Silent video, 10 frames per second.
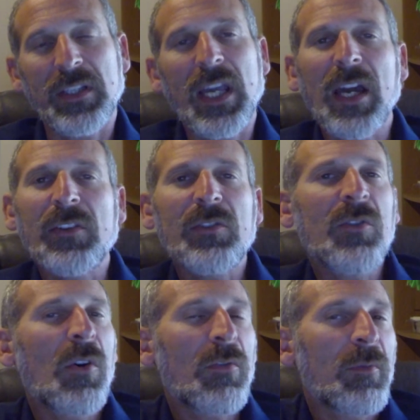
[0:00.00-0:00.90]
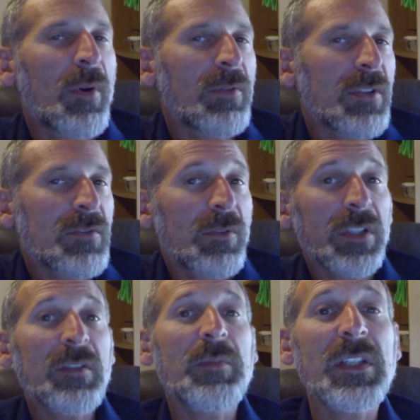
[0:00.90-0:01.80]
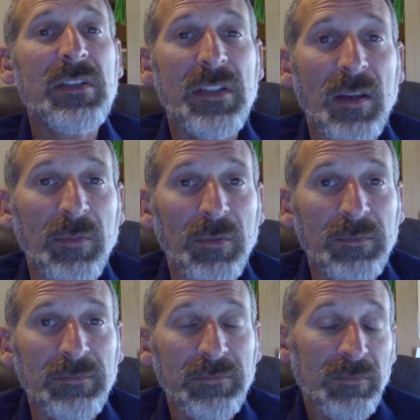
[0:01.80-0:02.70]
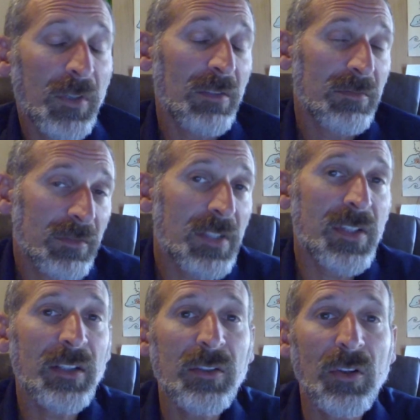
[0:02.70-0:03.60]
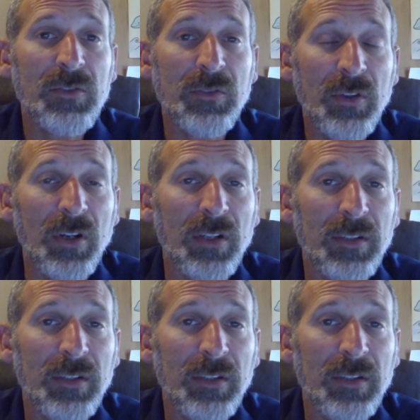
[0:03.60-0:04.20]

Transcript: How do you know if a boat is going to be stable? Well, let's take a closer look.